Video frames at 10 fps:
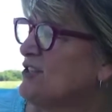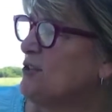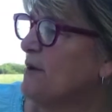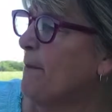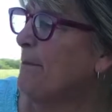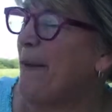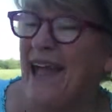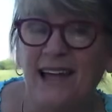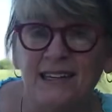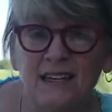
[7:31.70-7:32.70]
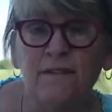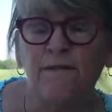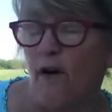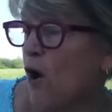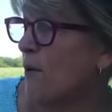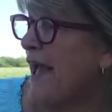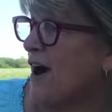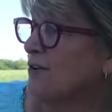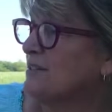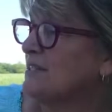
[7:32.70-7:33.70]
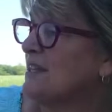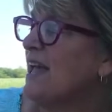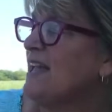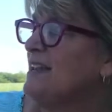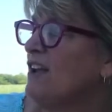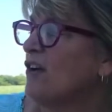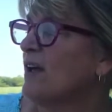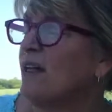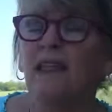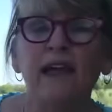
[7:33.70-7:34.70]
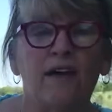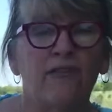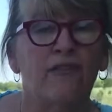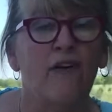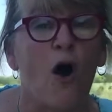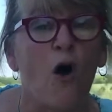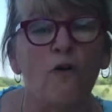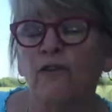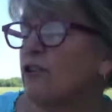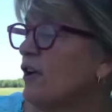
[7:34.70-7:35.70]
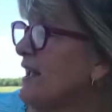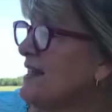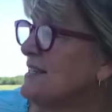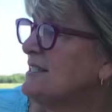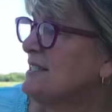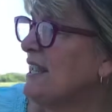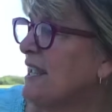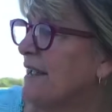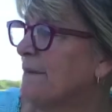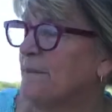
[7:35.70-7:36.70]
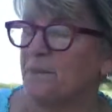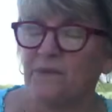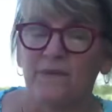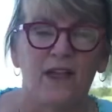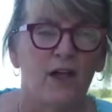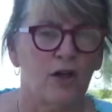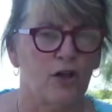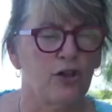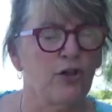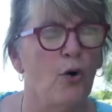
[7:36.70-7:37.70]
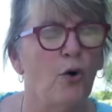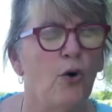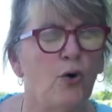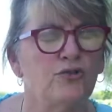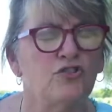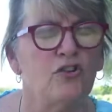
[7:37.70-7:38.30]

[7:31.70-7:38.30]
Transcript: to an abandoned farmhouse near a cliff overlooking the sea. Close your